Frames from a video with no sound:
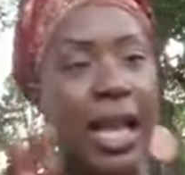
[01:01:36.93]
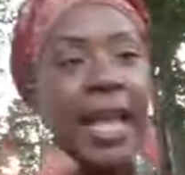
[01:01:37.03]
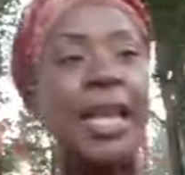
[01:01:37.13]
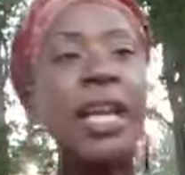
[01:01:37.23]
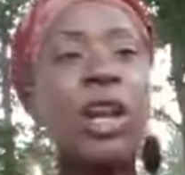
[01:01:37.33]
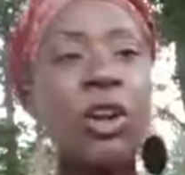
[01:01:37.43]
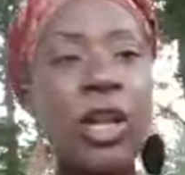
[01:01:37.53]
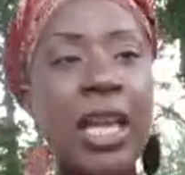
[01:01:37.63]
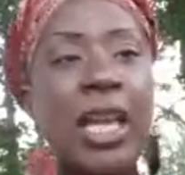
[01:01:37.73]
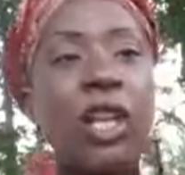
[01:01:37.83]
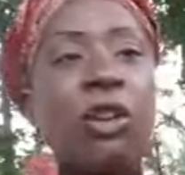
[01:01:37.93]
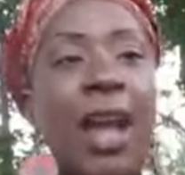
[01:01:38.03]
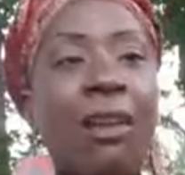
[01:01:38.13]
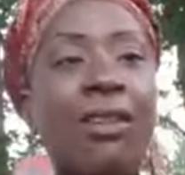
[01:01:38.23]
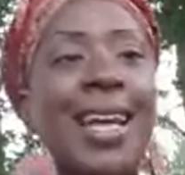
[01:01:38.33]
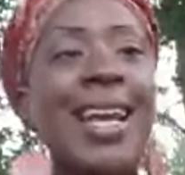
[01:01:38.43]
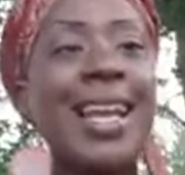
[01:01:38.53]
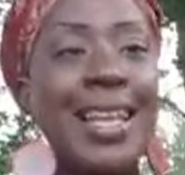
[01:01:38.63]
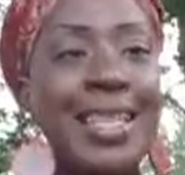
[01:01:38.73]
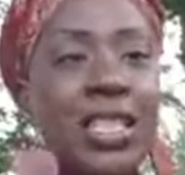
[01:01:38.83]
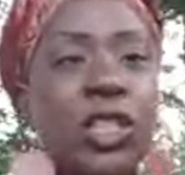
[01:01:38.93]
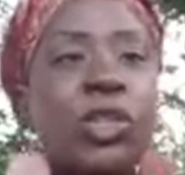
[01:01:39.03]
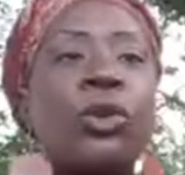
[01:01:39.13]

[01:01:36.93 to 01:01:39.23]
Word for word: and learn getting your erudite lessons is